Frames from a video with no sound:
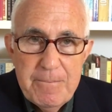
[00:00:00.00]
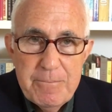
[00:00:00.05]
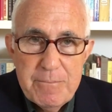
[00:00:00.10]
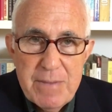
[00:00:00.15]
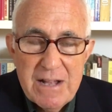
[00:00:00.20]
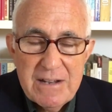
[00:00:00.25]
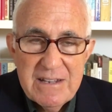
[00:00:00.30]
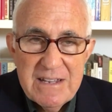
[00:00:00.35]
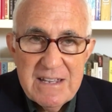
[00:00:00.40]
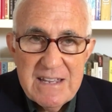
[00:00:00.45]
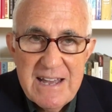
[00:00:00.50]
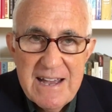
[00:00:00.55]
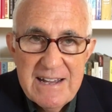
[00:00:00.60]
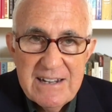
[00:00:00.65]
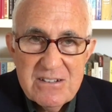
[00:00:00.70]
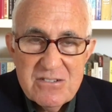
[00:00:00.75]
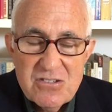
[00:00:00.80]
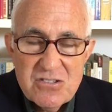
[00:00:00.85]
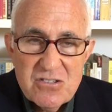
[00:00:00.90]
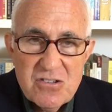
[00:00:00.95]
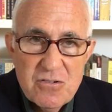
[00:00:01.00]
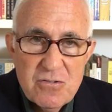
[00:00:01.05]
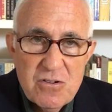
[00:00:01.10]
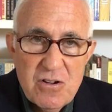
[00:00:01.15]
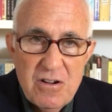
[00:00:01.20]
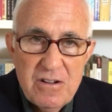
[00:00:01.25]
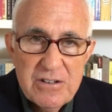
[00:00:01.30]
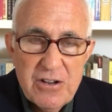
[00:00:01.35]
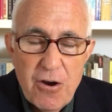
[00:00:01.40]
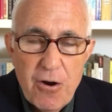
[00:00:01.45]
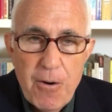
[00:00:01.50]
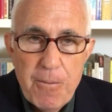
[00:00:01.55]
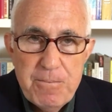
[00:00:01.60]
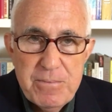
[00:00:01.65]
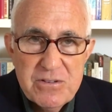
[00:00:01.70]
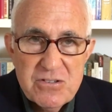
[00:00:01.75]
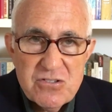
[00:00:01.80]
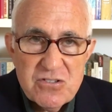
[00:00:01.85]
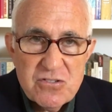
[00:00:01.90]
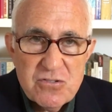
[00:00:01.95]
Bellingcat is a so-called
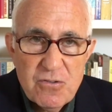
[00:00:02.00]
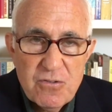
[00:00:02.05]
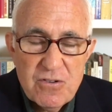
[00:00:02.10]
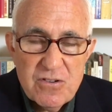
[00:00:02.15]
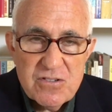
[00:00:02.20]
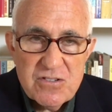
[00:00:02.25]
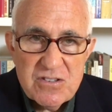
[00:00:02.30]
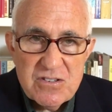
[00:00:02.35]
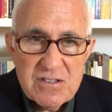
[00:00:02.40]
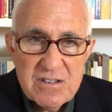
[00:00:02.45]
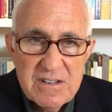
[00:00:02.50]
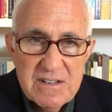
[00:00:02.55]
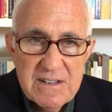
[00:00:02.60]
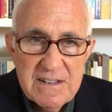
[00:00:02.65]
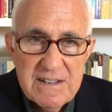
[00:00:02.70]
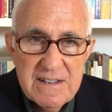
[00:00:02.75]
open source